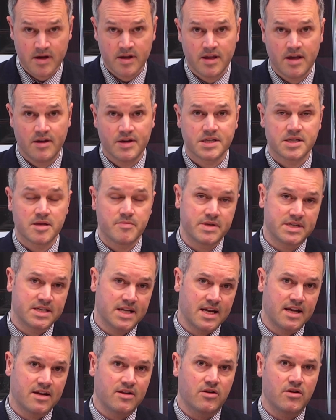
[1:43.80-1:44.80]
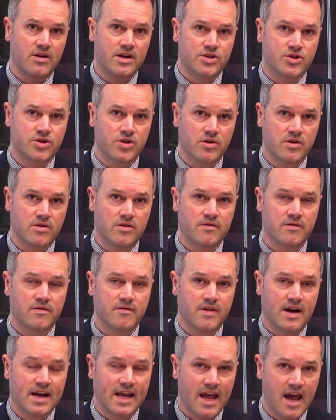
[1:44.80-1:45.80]
Now, this is a particular issue,
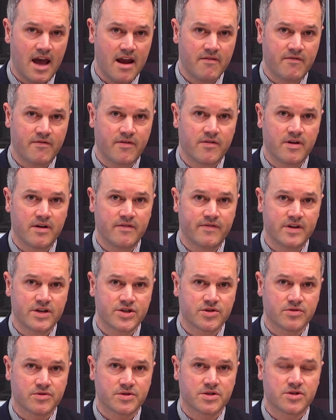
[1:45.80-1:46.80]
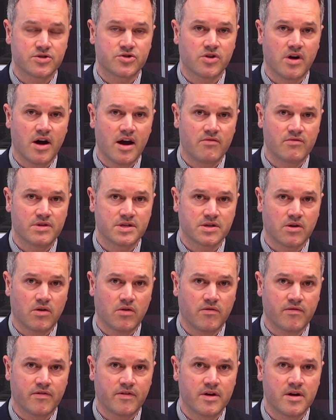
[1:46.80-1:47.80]
again, for officials to try and
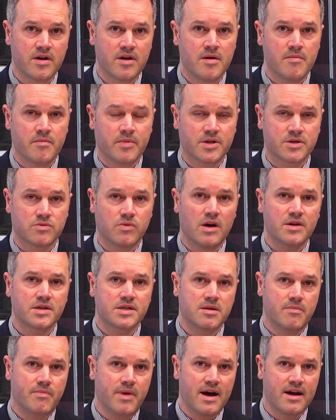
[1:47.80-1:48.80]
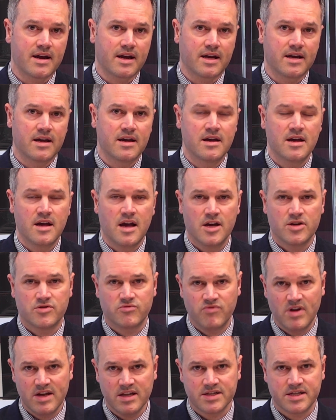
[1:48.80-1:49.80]
resolve, because whilst the bank is
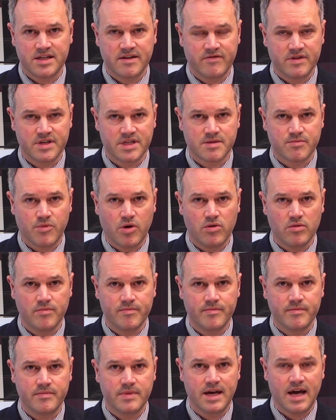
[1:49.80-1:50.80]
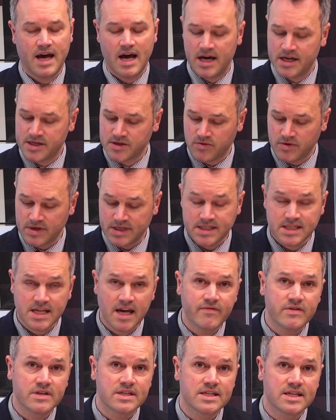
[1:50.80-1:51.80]
relatively small, it has only
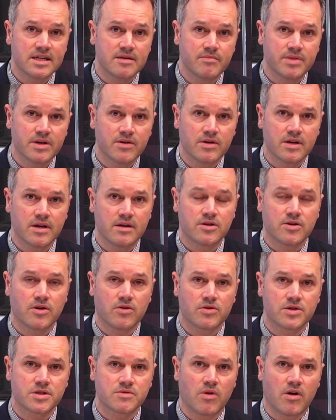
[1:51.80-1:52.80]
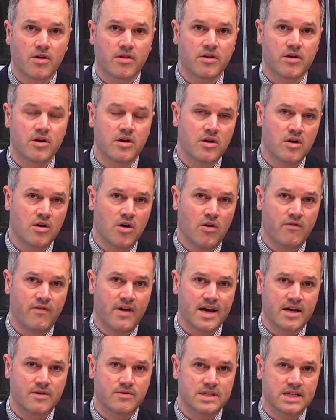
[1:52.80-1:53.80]
$17 billion worth of
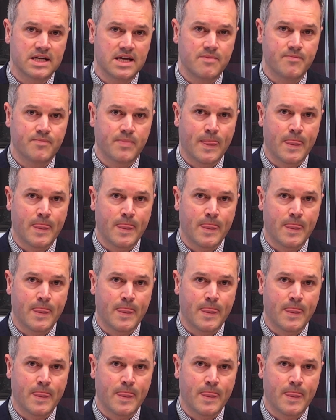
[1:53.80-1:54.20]
equity,